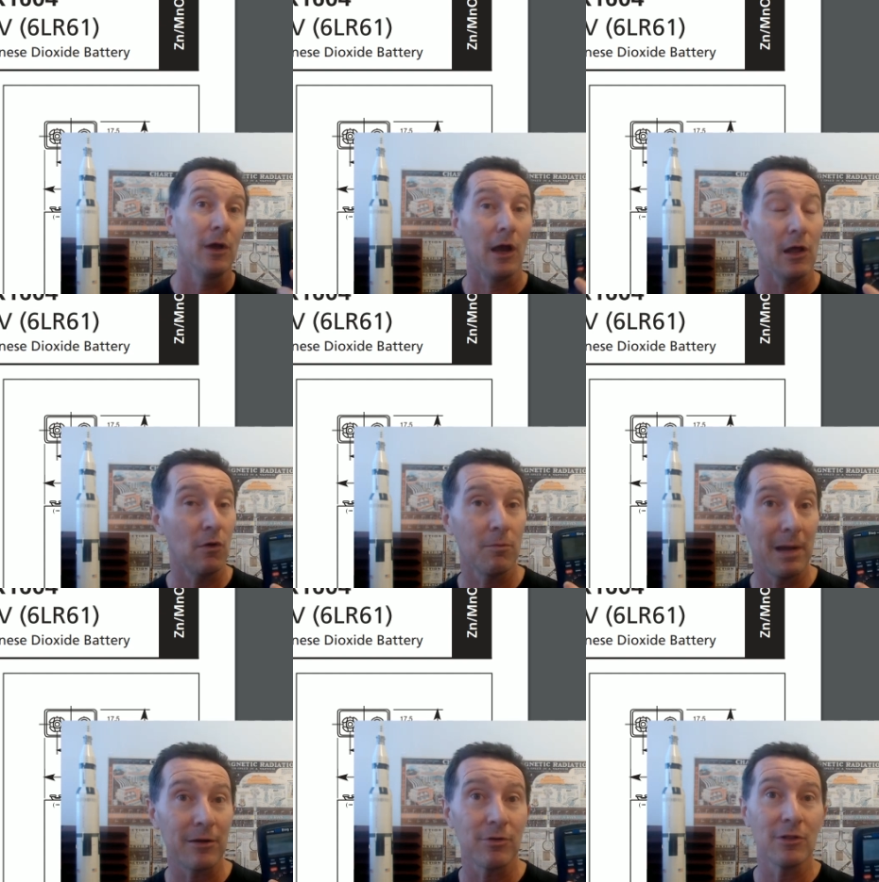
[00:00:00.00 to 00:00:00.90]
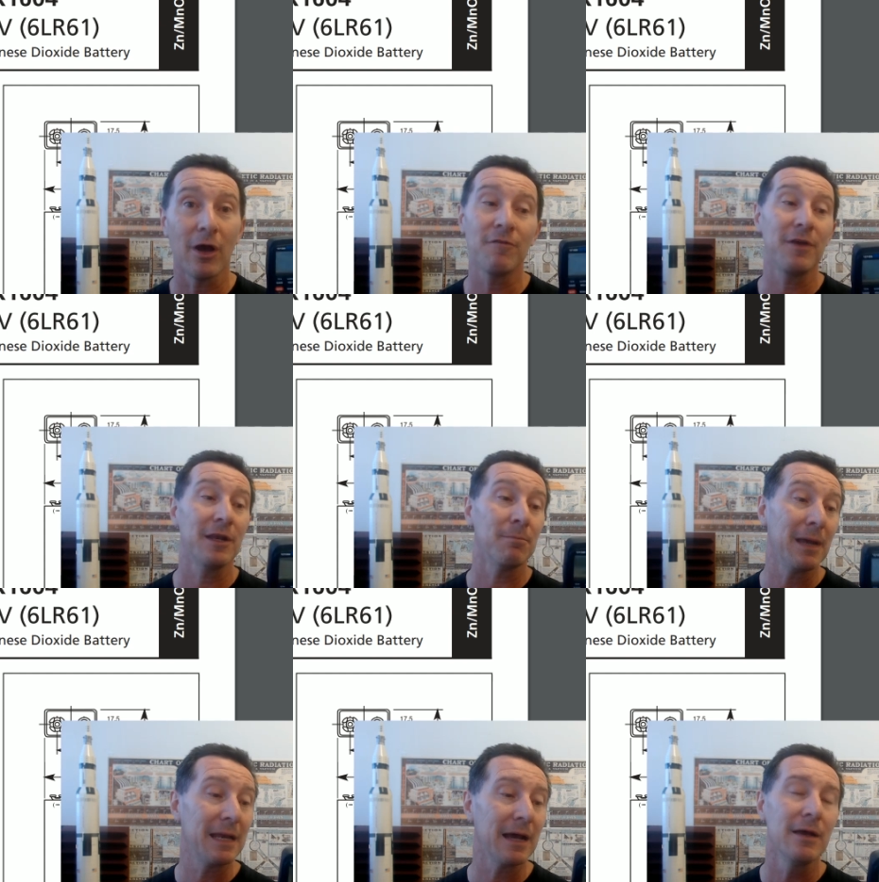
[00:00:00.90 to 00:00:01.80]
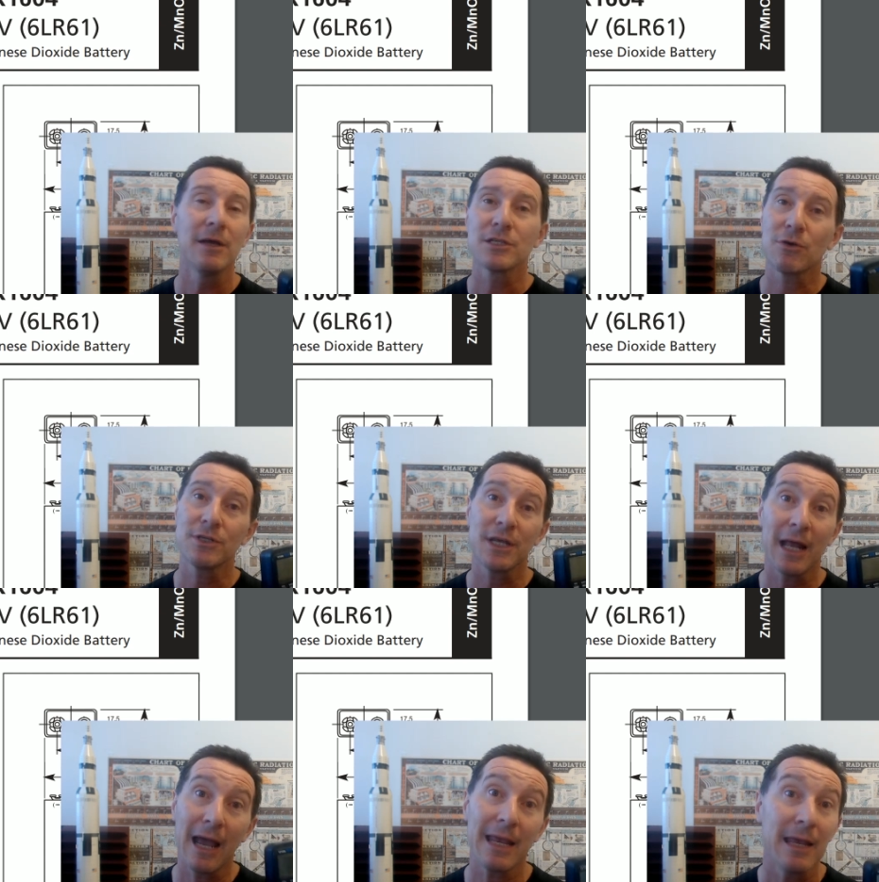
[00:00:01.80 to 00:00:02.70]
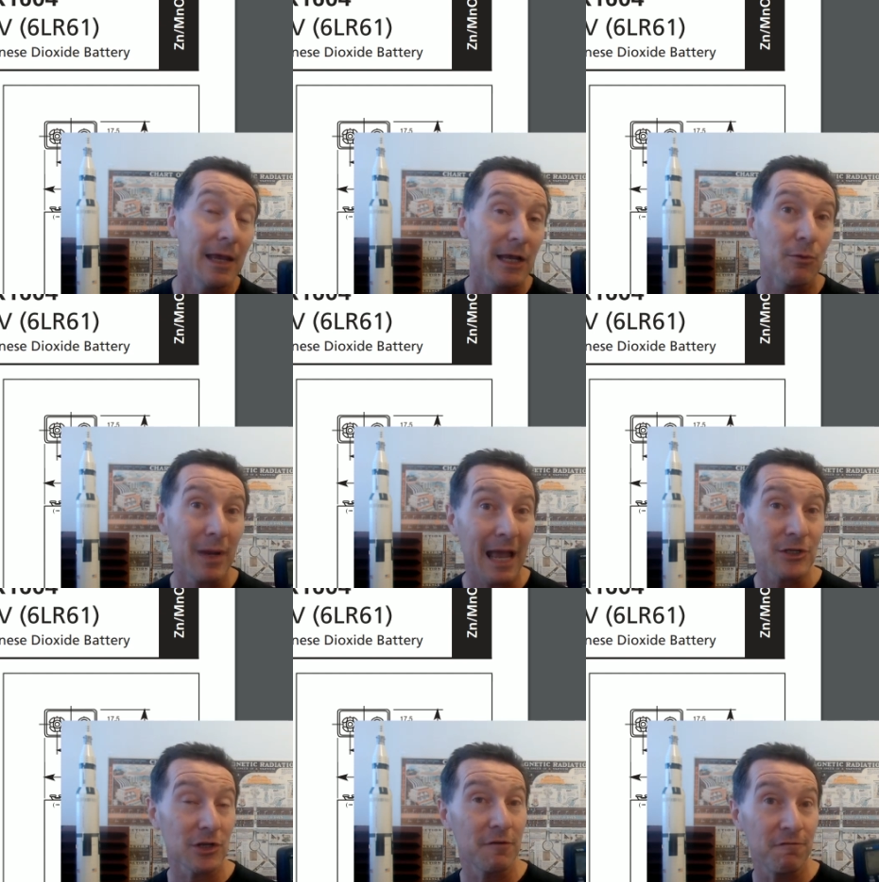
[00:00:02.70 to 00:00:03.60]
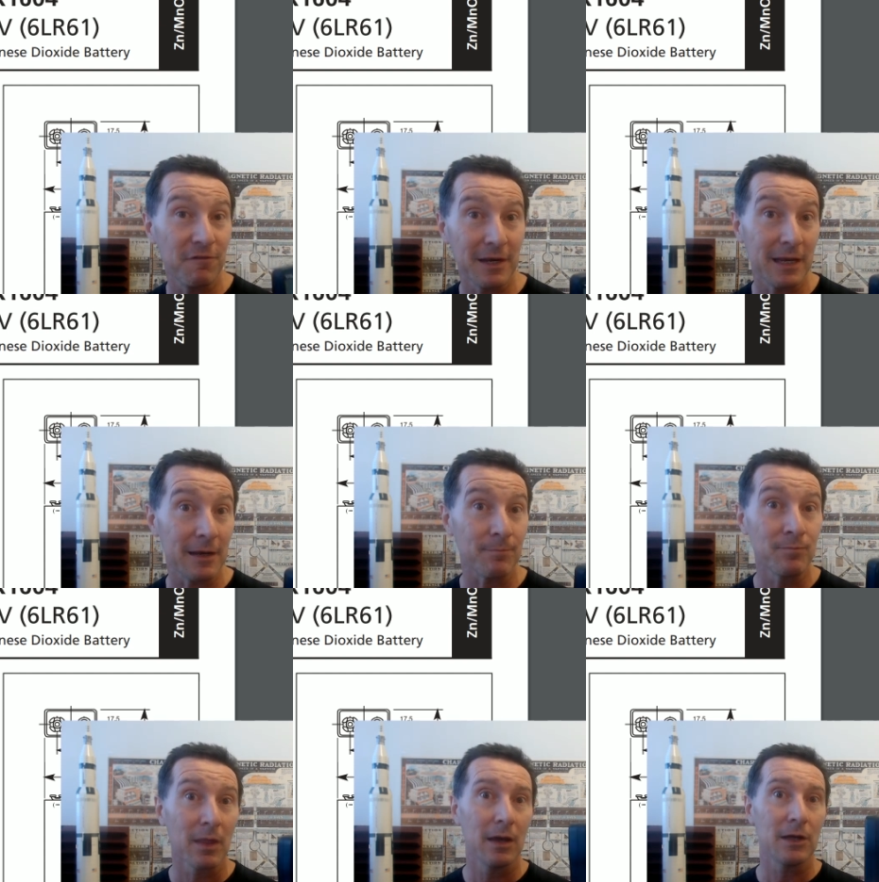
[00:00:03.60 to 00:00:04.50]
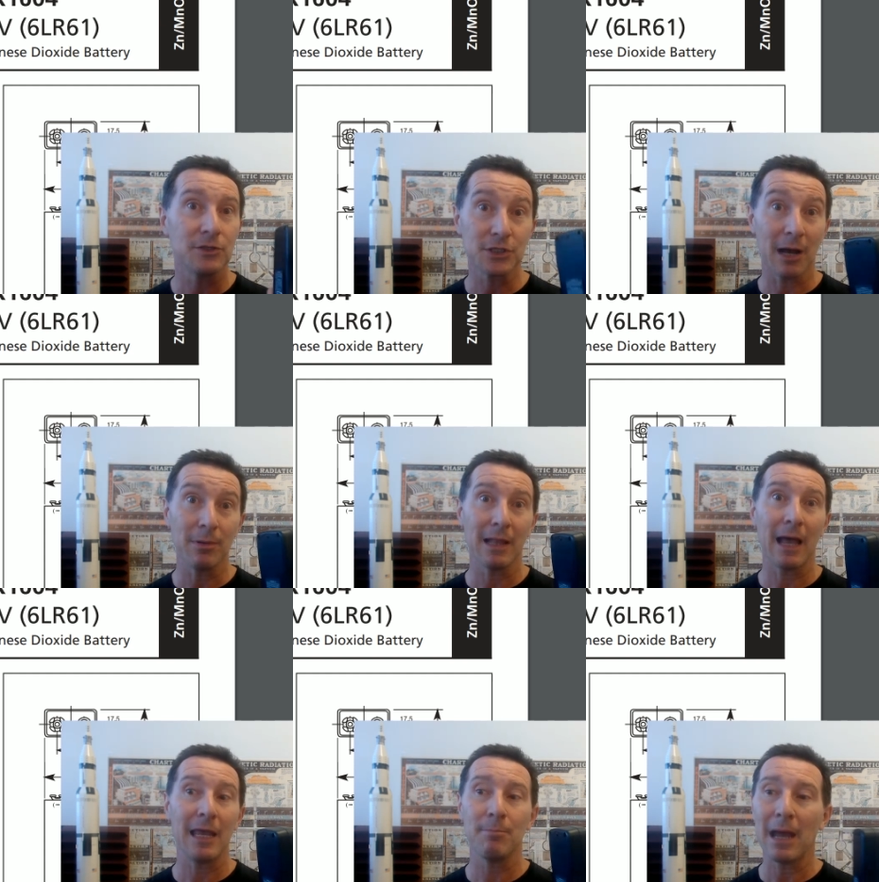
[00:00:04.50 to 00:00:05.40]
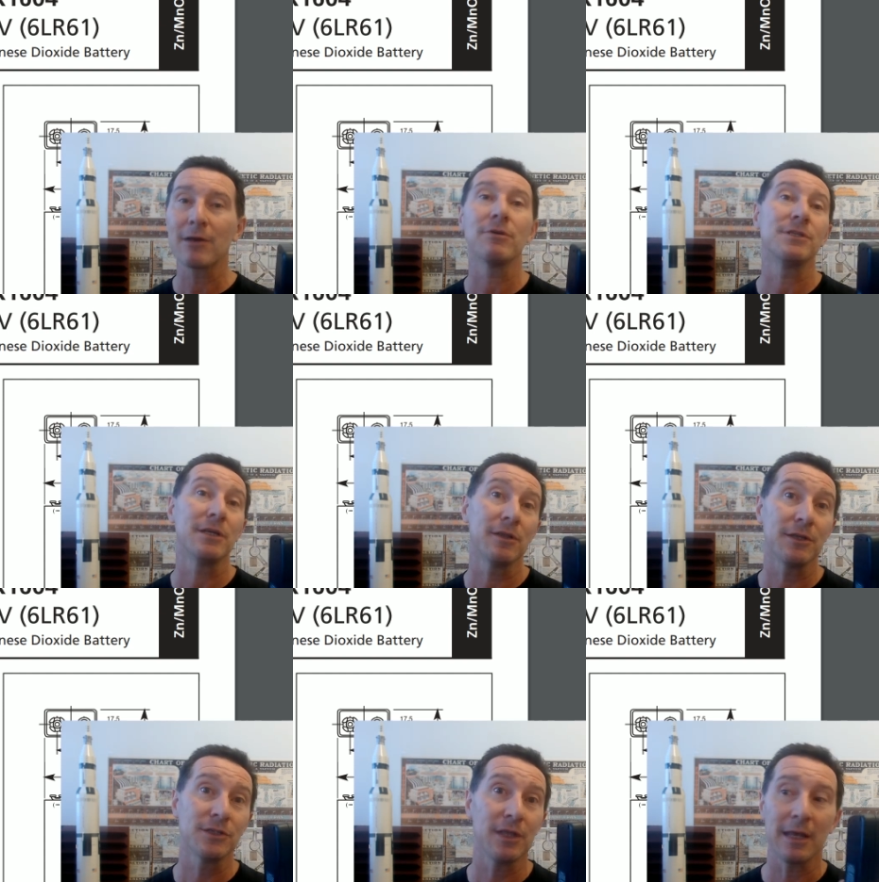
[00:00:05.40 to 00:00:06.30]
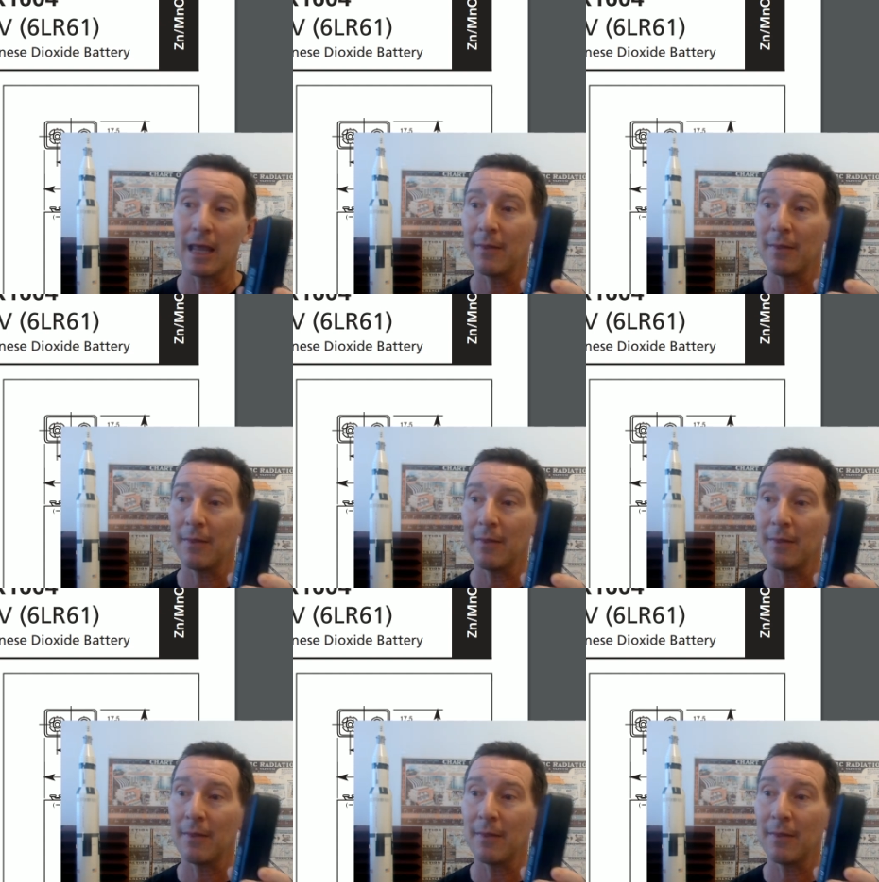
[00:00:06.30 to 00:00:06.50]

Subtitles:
a long battery life in a meter. So I said, hey, can we actually fit in AA batteries into this thing?